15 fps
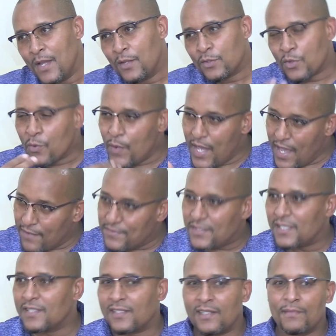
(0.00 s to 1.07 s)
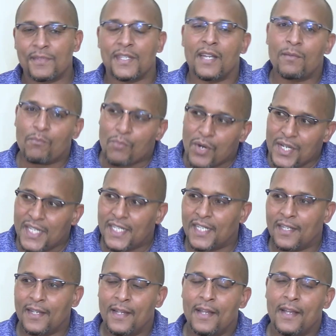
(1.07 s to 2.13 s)
So we have systems that
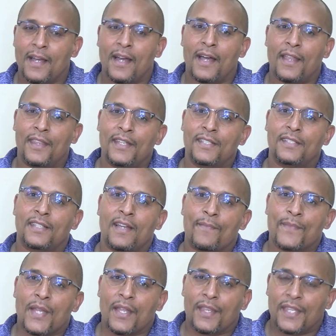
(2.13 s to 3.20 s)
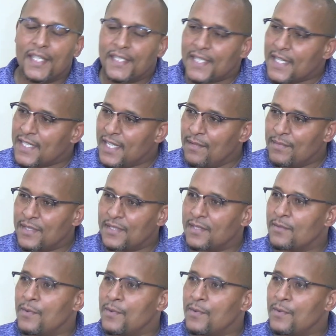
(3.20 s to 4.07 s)
monitor these attempts.